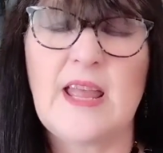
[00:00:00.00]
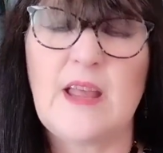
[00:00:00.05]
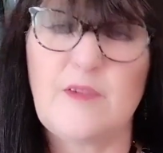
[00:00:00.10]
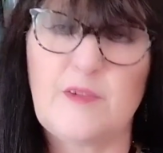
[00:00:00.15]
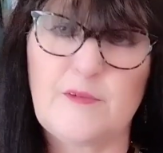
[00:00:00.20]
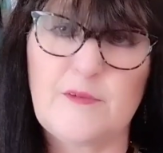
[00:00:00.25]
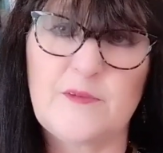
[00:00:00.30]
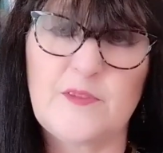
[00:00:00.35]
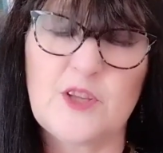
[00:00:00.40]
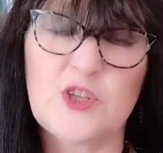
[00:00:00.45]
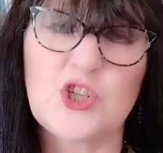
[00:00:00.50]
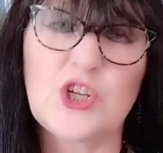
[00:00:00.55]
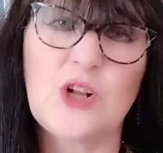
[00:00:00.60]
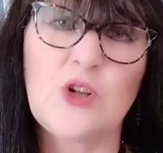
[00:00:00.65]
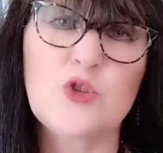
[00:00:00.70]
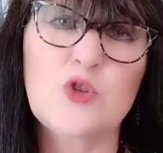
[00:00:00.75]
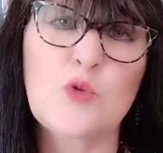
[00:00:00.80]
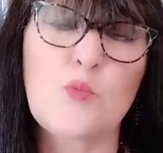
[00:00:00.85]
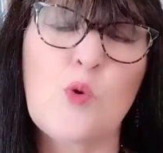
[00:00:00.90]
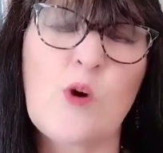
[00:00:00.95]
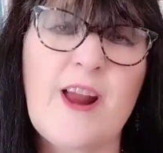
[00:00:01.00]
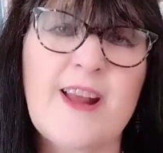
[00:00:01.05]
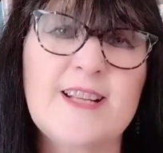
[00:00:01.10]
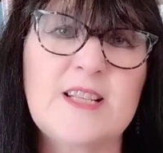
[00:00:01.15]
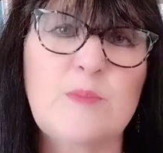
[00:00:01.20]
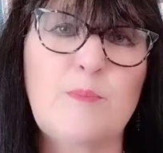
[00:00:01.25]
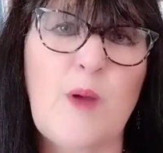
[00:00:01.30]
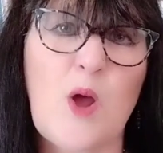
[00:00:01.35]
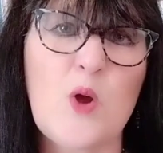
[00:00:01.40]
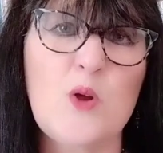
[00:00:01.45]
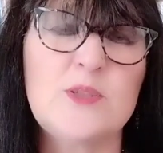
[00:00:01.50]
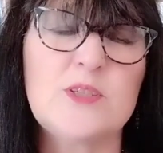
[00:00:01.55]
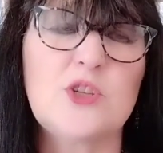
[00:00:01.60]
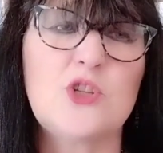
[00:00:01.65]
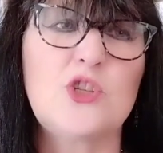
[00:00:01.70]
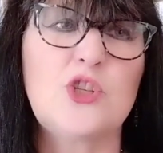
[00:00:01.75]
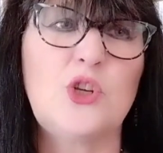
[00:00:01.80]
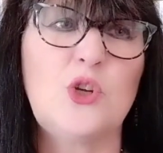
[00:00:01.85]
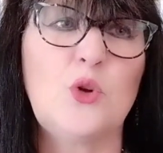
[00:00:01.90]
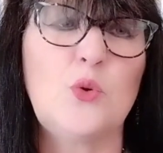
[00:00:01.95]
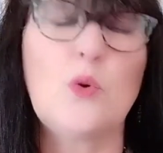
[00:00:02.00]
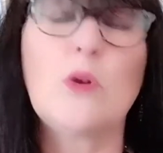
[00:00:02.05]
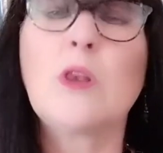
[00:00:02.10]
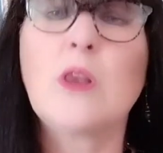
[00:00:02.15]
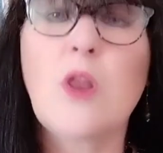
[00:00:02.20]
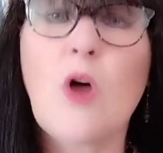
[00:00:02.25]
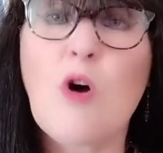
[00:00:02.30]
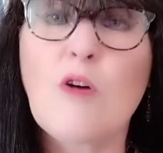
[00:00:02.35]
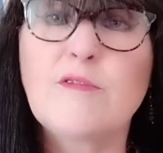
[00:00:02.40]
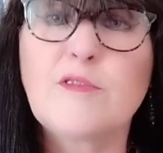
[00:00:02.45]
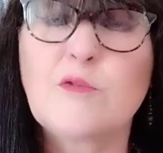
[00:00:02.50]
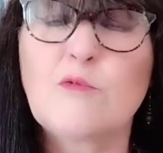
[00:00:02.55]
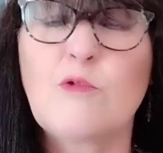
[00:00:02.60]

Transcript: if the children were exposed to love